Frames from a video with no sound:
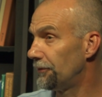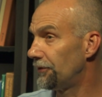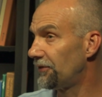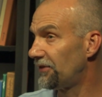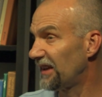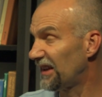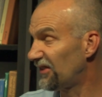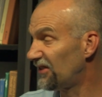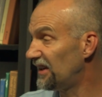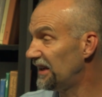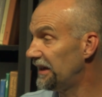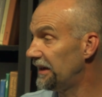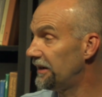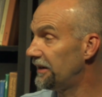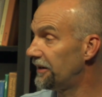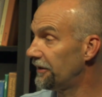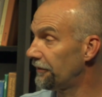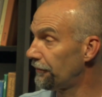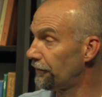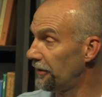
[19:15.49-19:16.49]

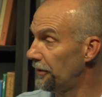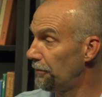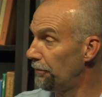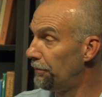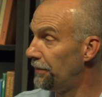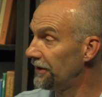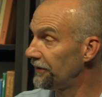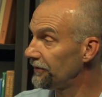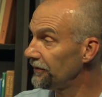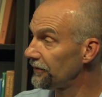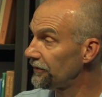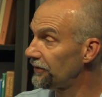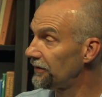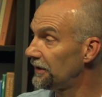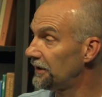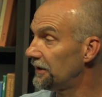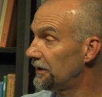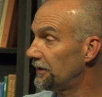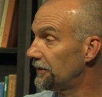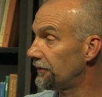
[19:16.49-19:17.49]
16 different
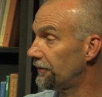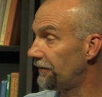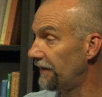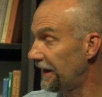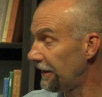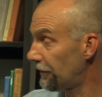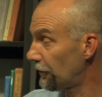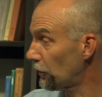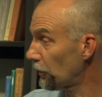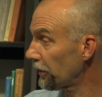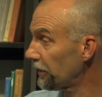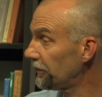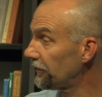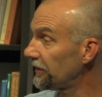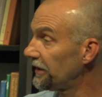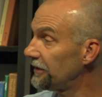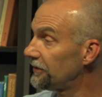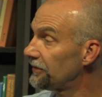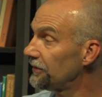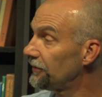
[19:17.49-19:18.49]
businesses, faith
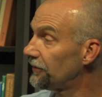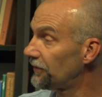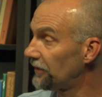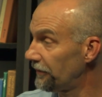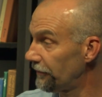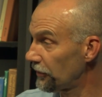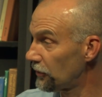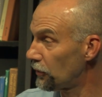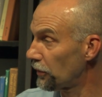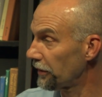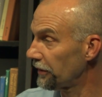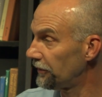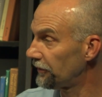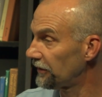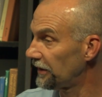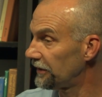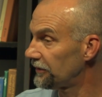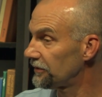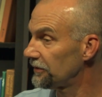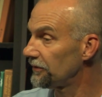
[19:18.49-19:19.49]
organizations, civic
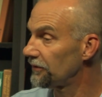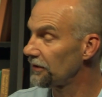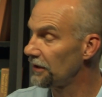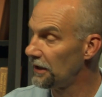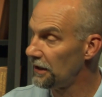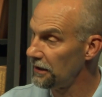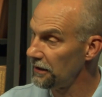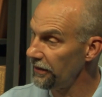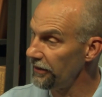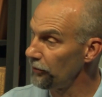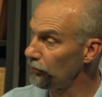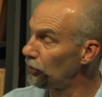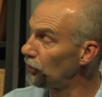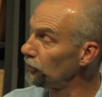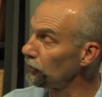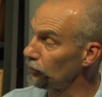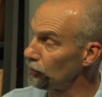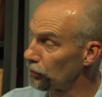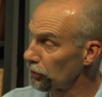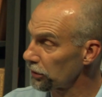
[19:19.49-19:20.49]
organizations that
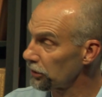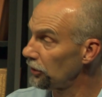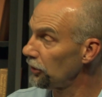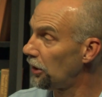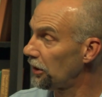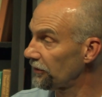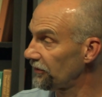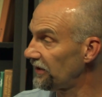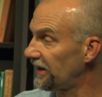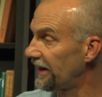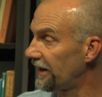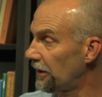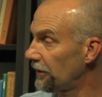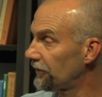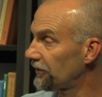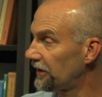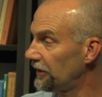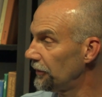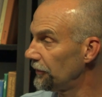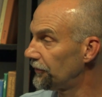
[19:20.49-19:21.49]
will work alongside
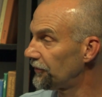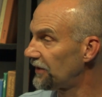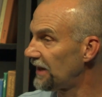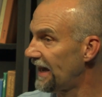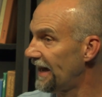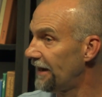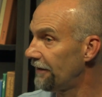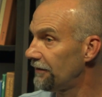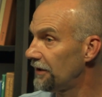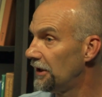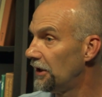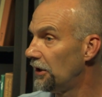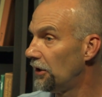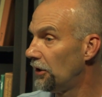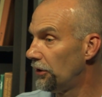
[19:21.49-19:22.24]
our skilled staff